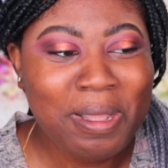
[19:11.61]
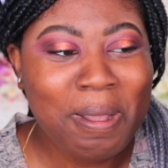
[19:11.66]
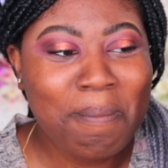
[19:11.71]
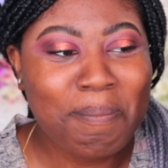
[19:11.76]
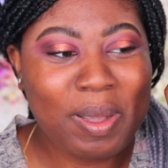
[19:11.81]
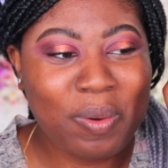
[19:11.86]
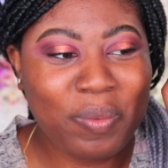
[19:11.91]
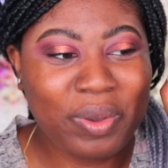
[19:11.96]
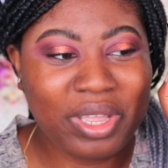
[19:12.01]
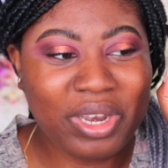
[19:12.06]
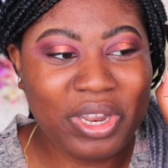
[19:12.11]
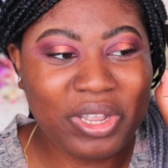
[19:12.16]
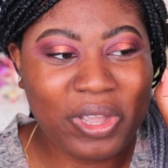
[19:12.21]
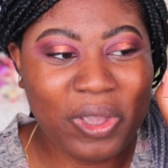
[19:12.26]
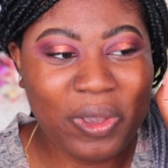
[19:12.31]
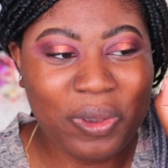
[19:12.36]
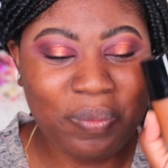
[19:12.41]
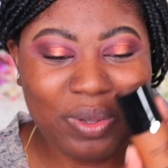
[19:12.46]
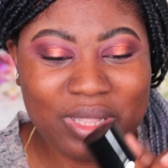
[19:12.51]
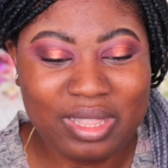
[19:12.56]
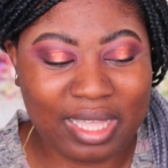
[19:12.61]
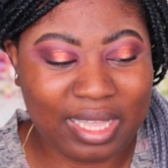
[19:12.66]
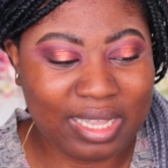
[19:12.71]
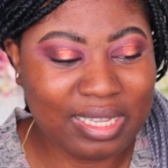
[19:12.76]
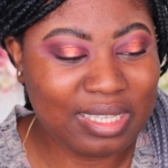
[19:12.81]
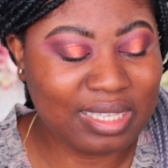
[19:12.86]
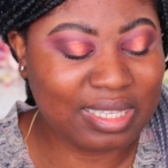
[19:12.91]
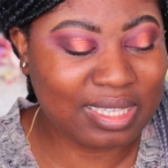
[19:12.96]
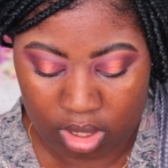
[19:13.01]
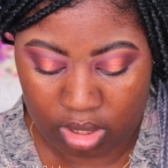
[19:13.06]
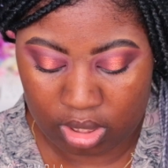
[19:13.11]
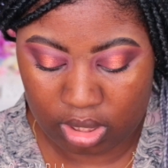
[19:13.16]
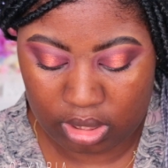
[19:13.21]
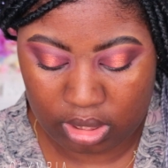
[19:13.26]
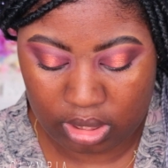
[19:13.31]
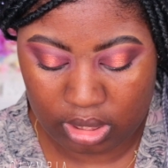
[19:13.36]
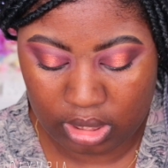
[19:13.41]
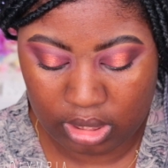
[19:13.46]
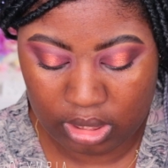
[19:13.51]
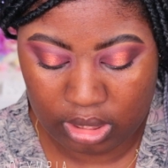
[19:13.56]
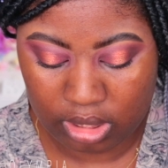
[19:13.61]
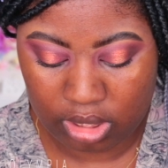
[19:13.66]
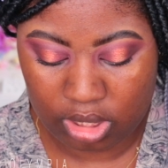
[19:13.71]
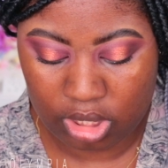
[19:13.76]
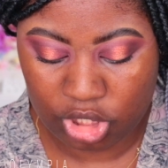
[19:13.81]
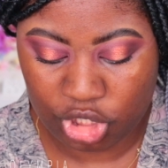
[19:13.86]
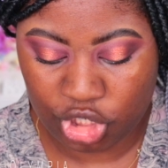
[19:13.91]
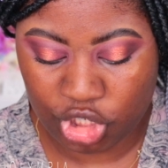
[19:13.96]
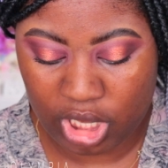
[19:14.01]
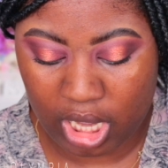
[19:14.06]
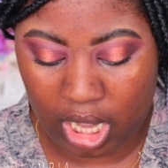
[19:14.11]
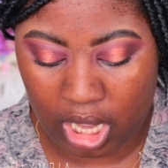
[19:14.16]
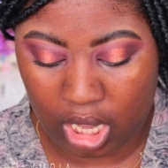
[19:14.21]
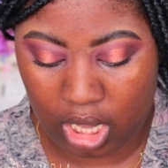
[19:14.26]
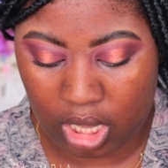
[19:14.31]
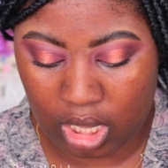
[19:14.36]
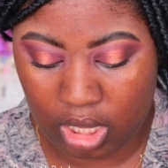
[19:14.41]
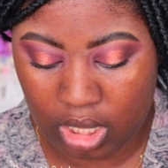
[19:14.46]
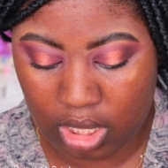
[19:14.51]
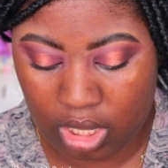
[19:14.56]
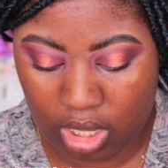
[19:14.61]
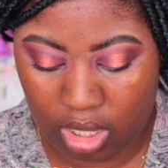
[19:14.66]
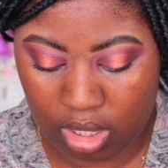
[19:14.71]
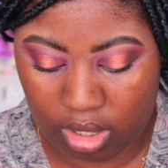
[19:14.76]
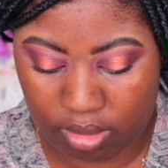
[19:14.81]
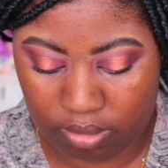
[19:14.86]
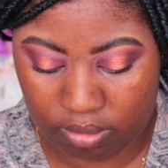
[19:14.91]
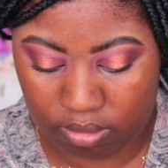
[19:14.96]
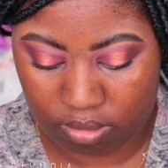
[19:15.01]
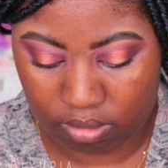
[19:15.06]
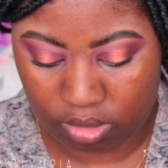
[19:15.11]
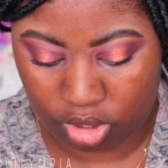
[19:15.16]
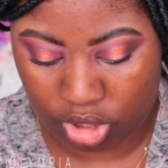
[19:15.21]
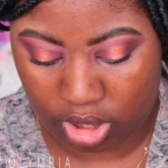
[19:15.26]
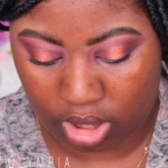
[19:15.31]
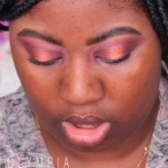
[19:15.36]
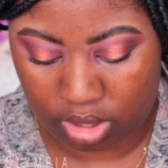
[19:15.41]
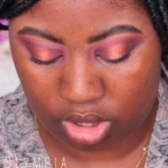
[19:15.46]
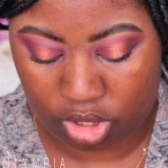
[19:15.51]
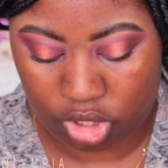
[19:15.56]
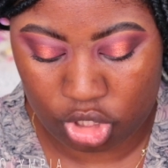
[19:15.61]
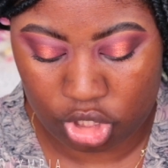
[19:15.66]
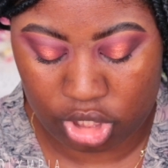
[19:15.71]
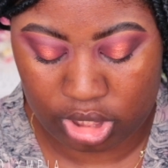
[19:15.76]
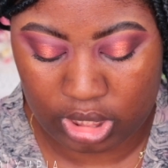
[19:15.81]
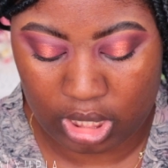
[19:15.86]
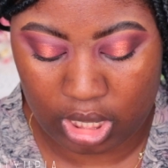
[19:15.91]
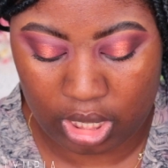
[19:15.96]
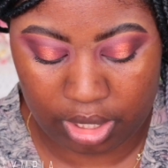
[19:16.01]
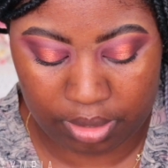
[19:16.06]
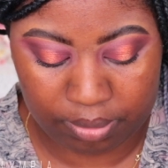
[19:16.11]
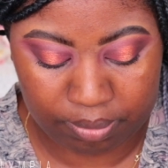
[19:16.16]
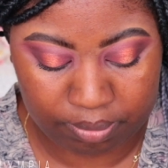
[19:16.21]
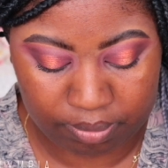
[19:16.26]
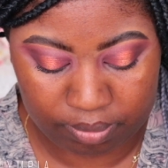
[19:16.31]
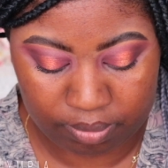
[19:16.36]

But we're going to go in with this. This is the shade. What shade is this? 13.